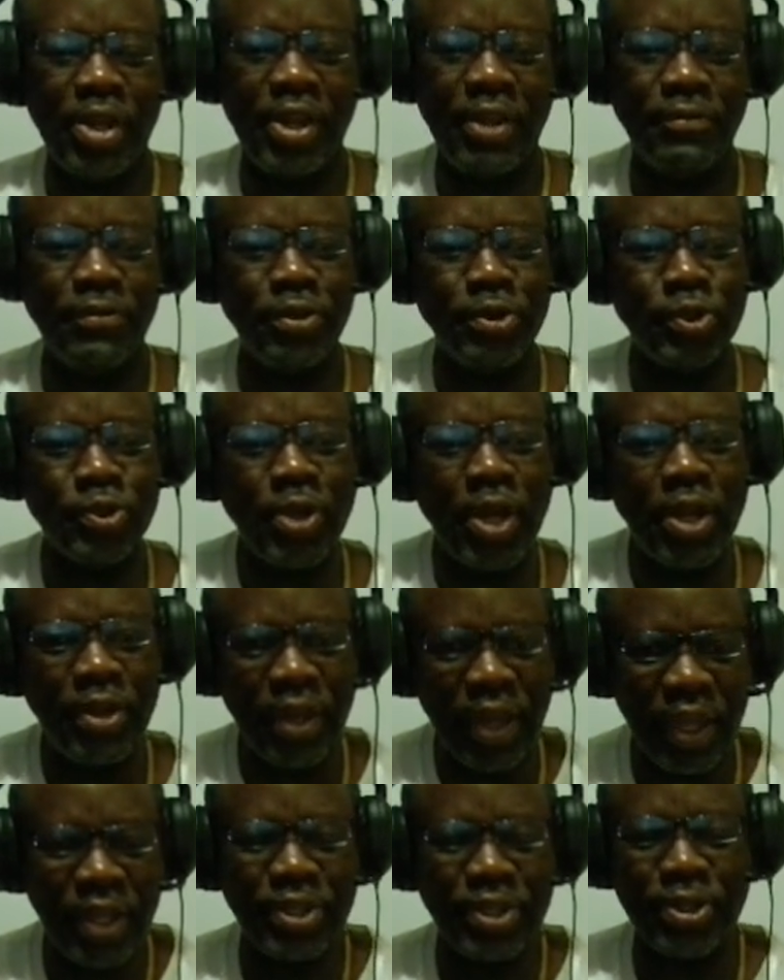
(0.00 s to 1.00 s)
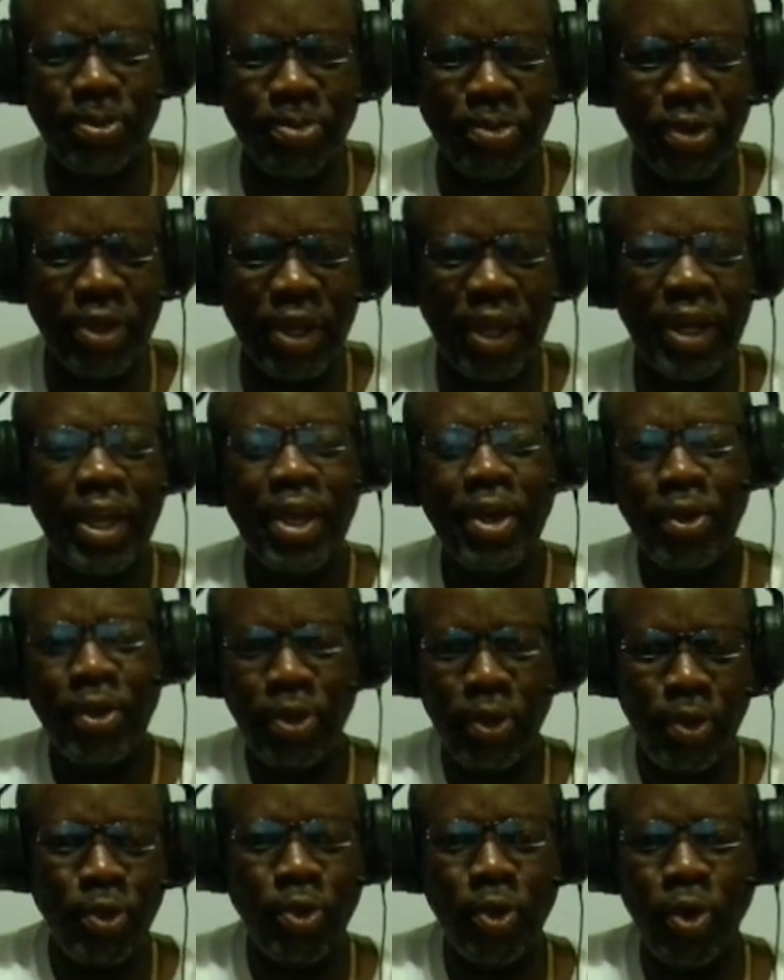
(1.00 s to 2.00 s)
If you're trying to hit your opponent,
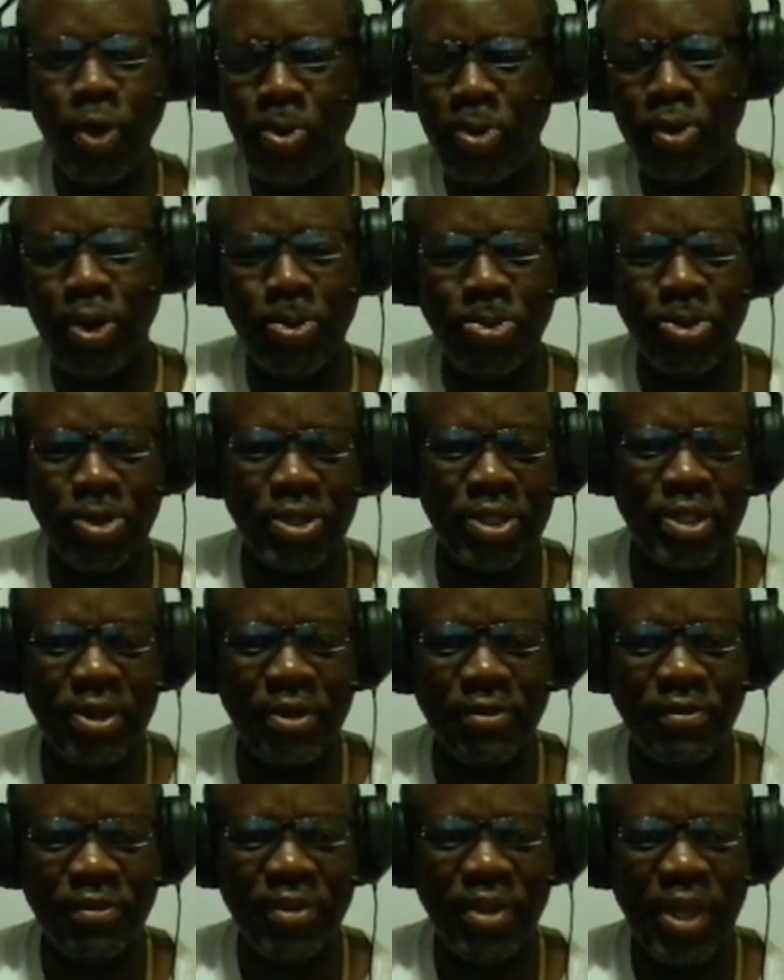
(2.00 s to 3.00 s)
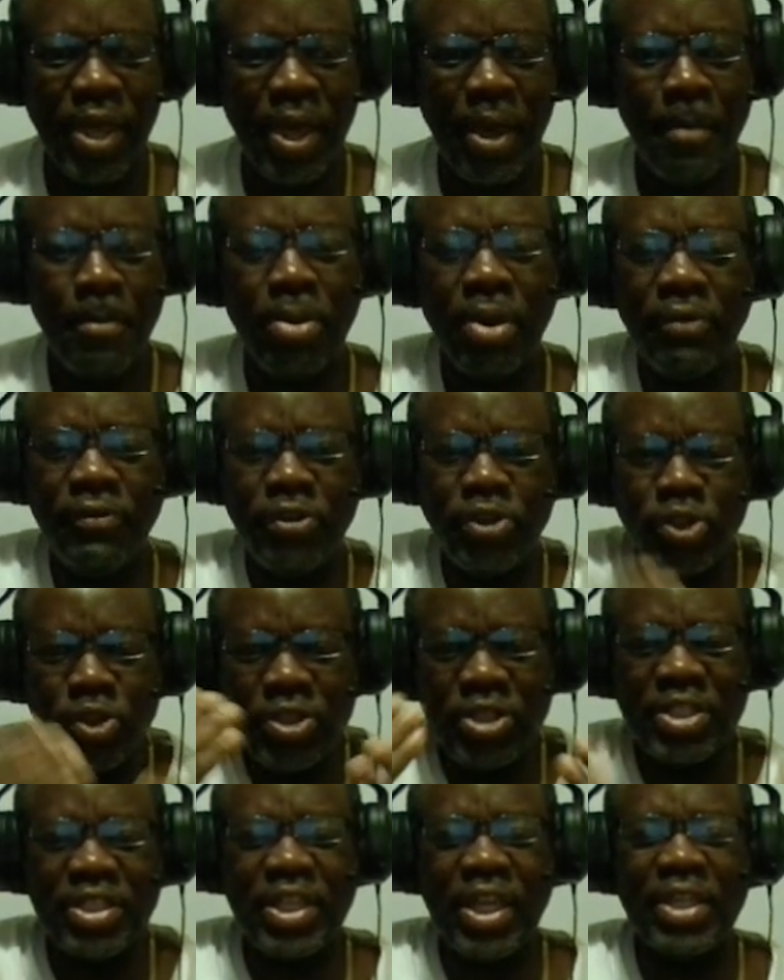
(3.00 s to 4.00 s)
you're going to open up yourself. But if you
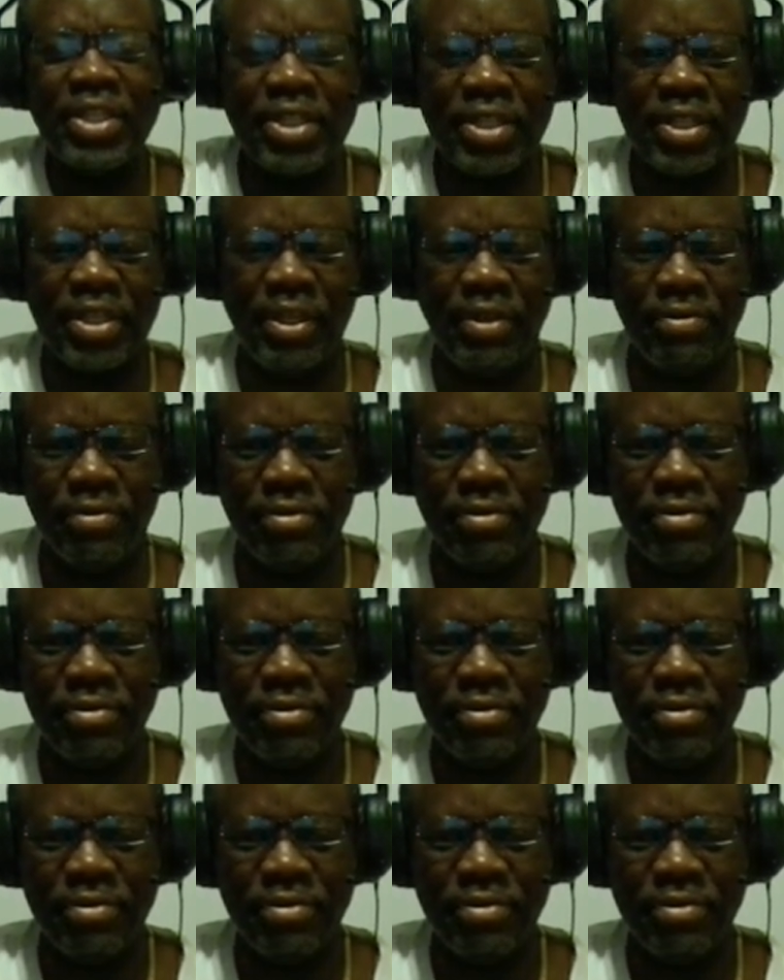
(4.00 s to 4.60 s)
just stay still,